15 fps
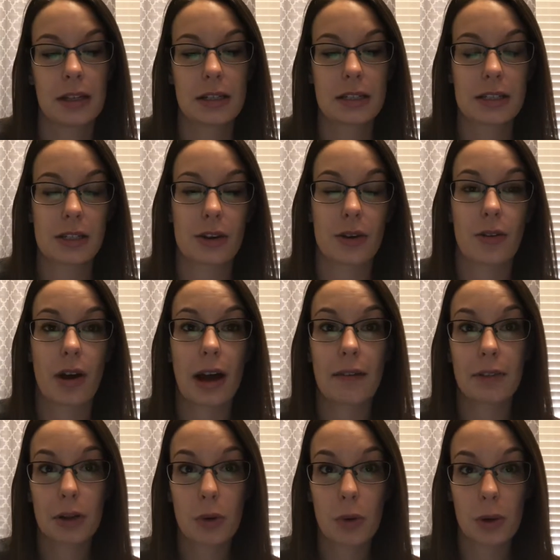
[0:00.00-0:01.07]
So I
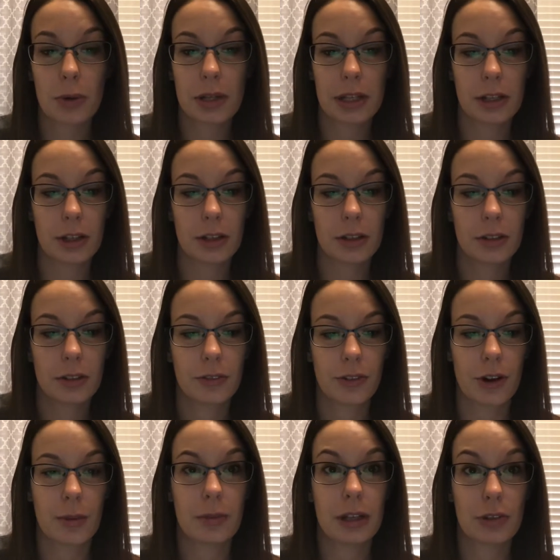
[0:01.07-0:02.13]
have a quote here
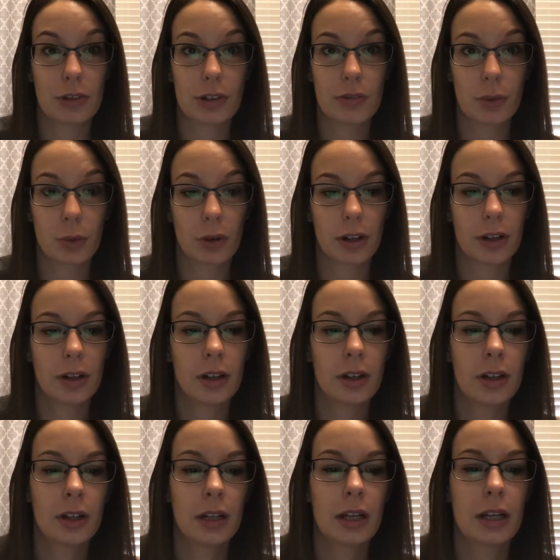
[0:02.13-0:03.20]
from Henry Ford.
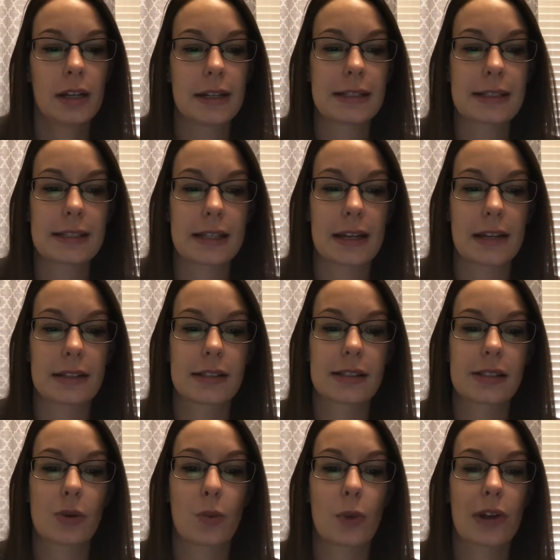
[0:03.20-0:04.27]
It
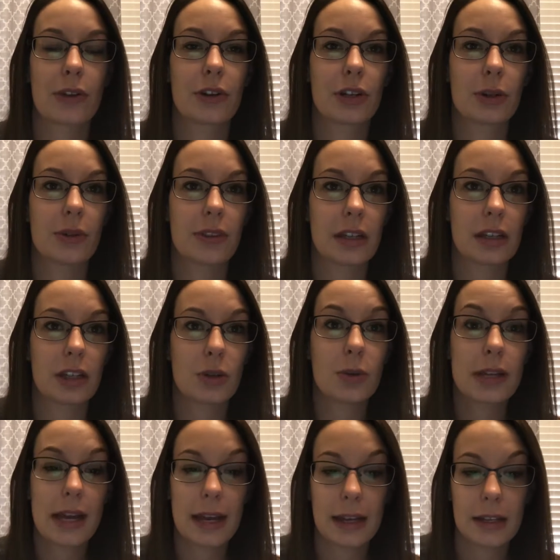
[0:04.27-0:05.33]
says, "Whether you think you
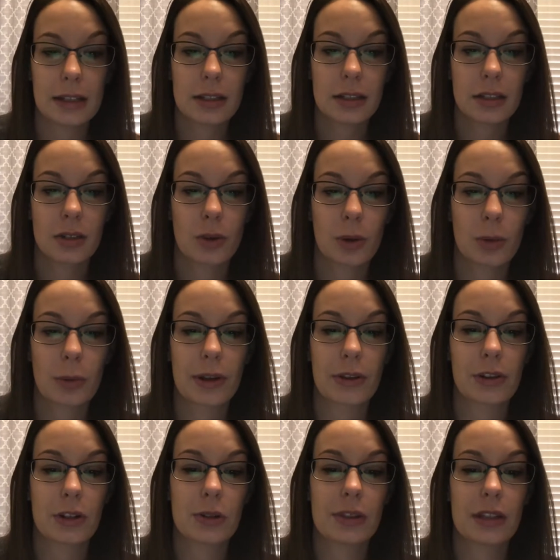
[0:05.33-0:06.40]
can or whether
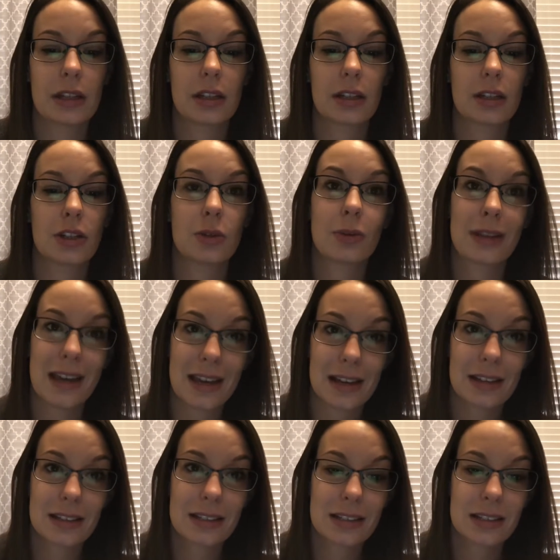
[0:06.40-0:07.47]
you think you
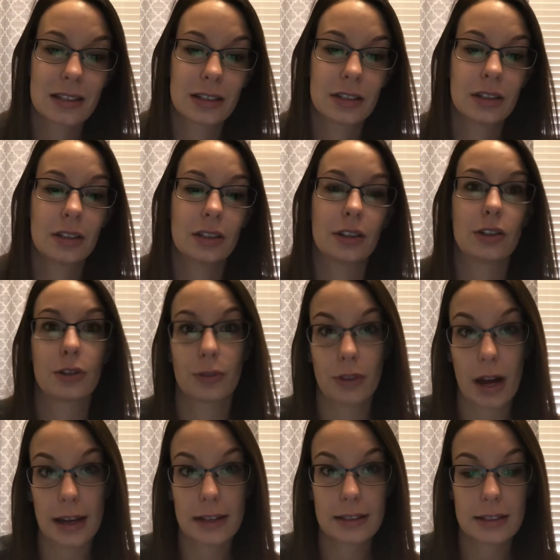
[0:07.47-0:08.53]
can't, you're
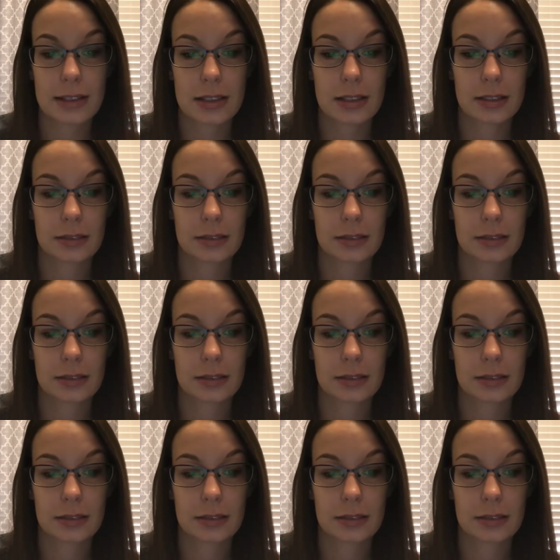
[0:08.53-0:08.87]
right."